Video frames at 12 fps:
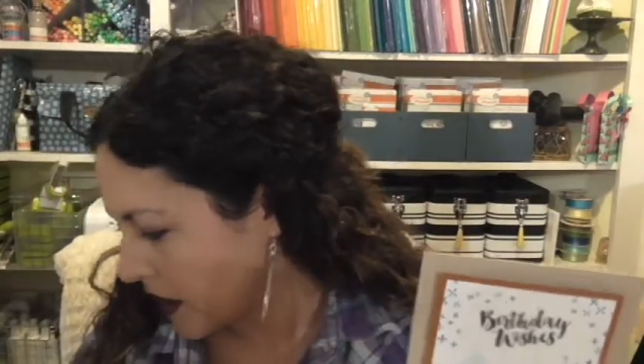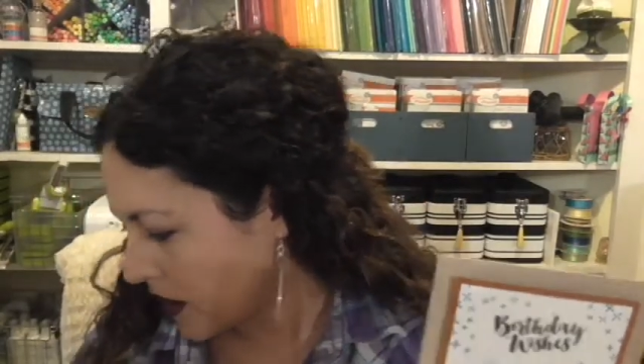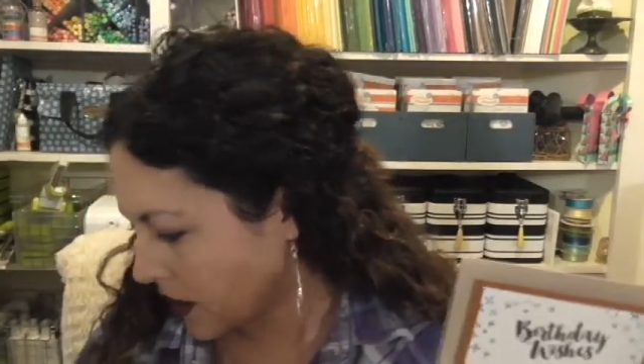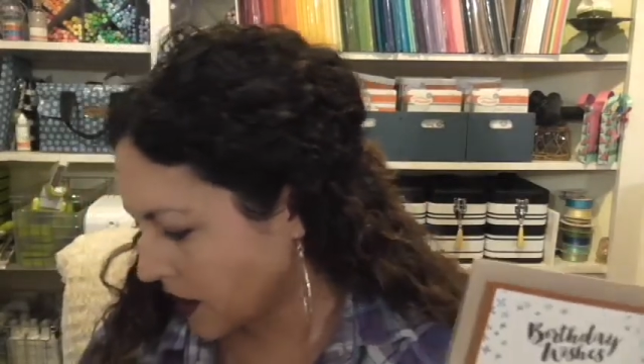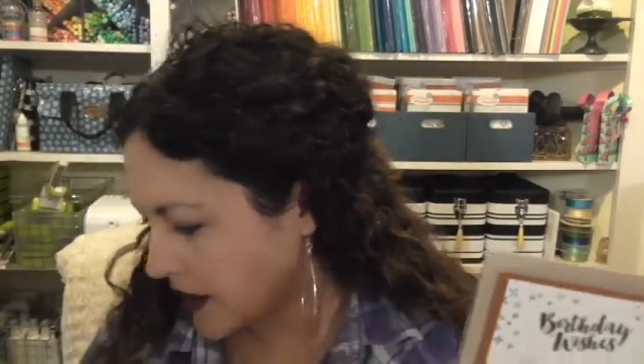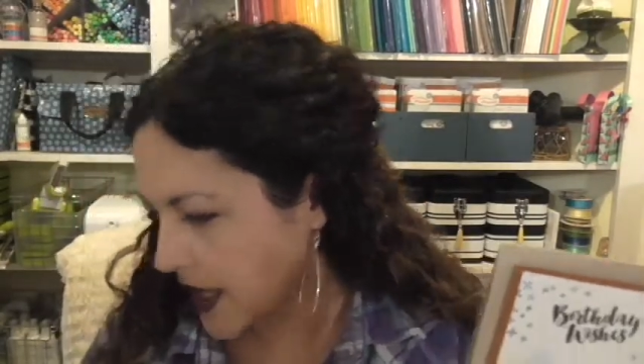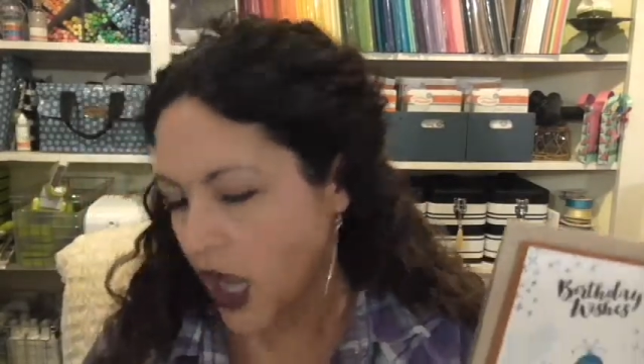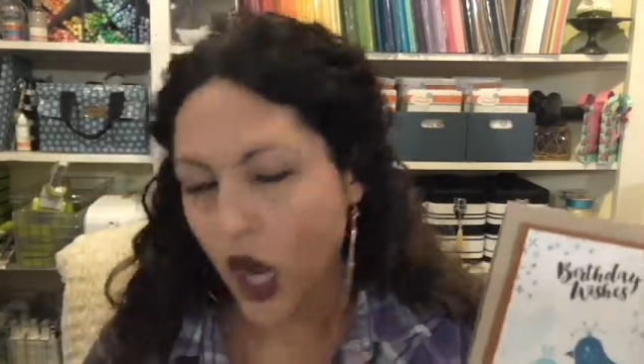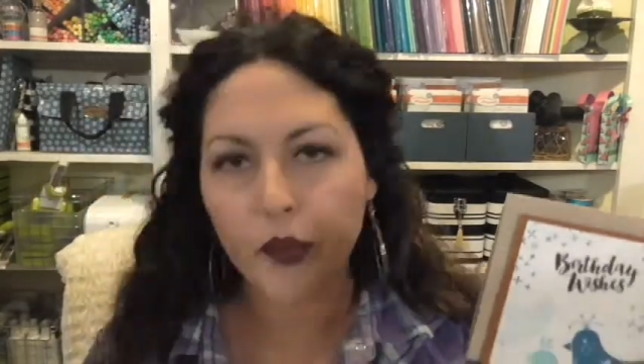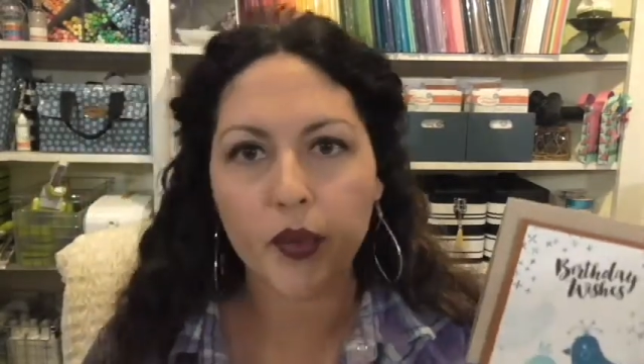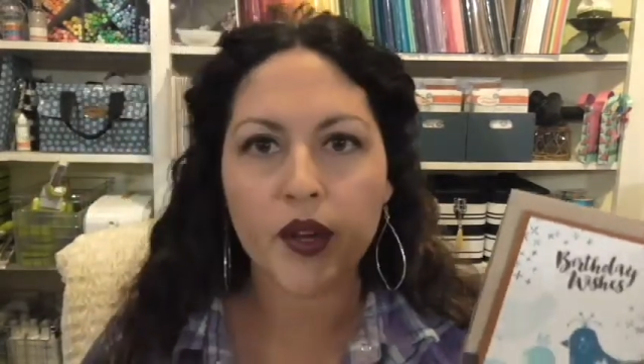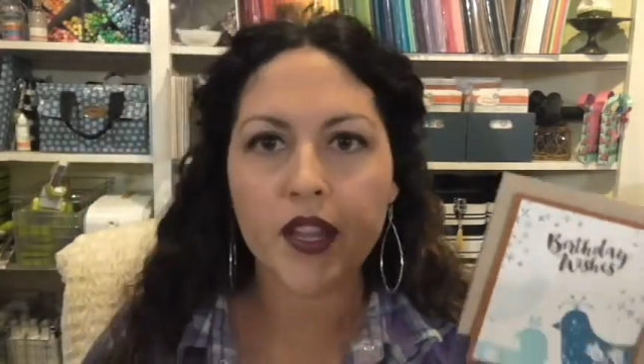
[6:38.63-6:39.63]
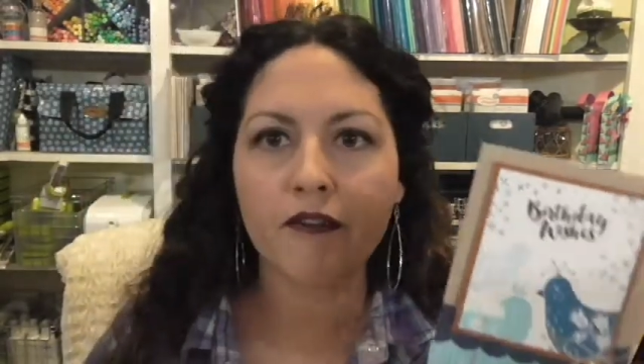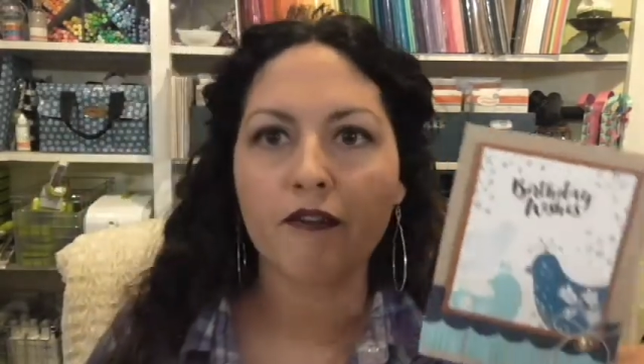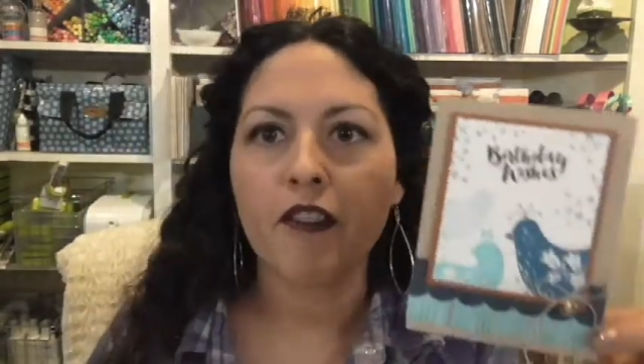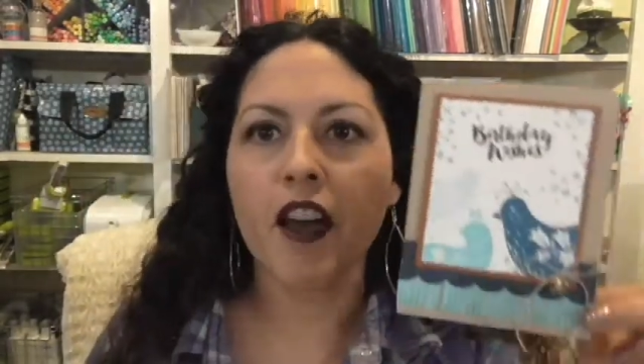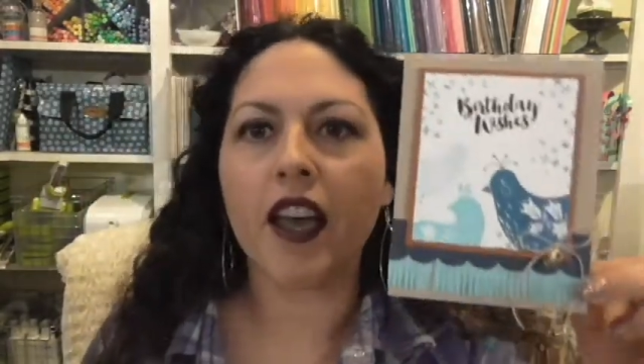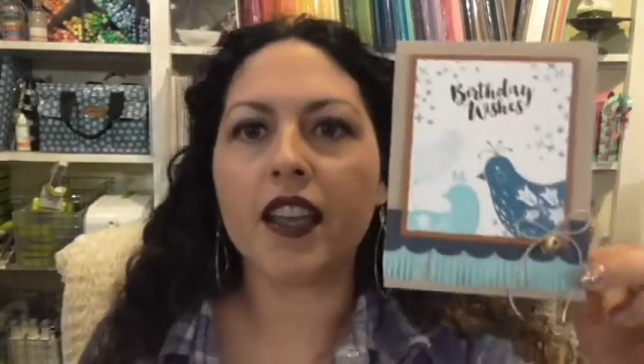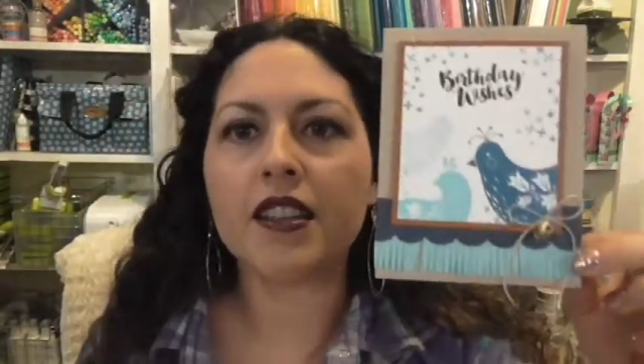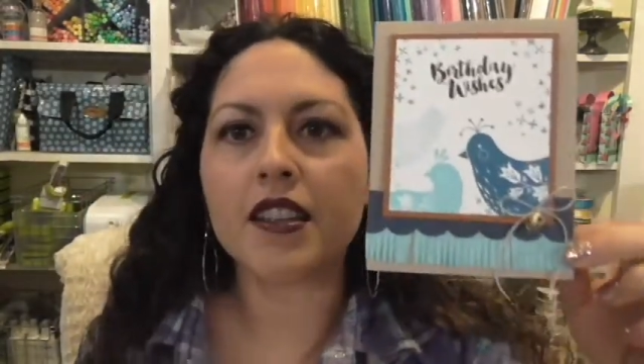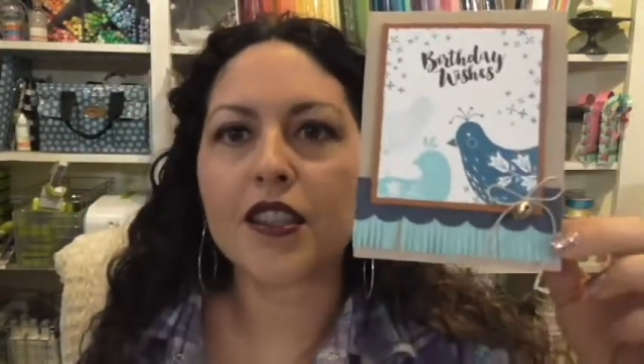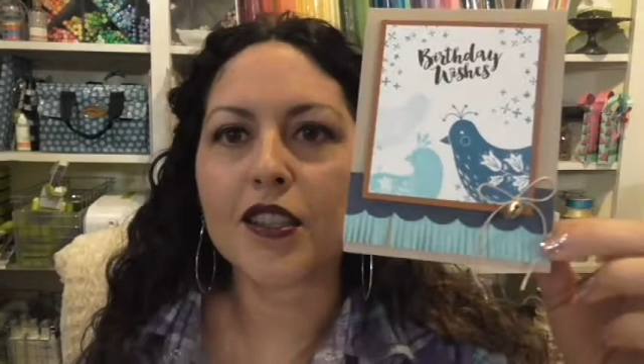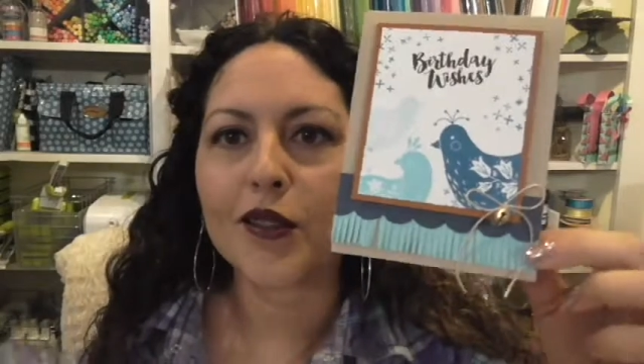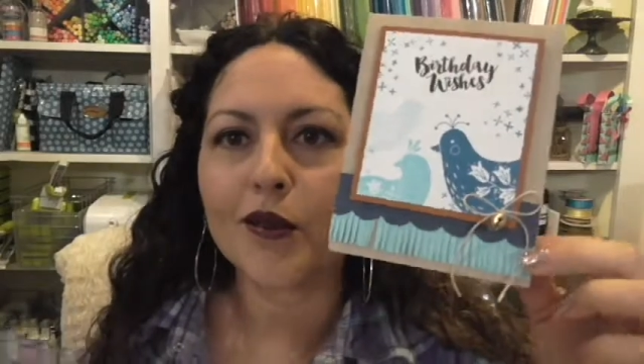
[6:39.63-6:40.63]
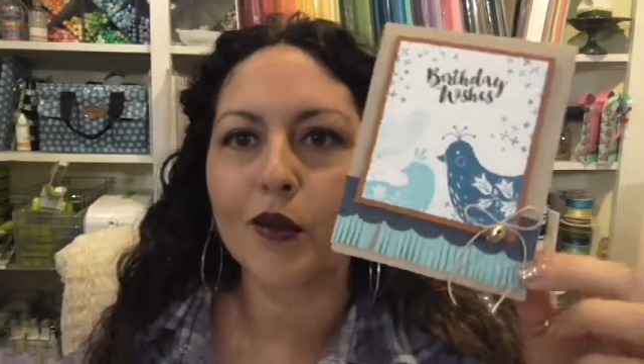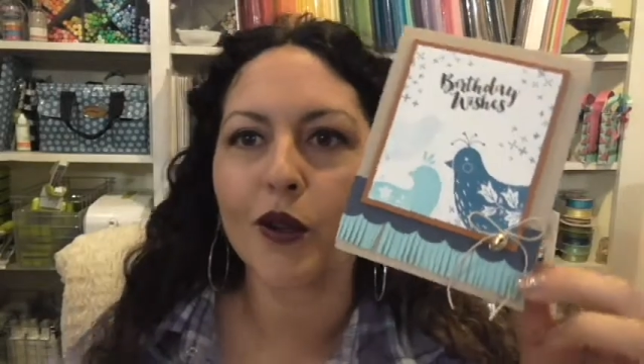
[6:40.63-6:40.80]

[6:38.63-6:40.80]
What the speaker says: because they are pretty fun to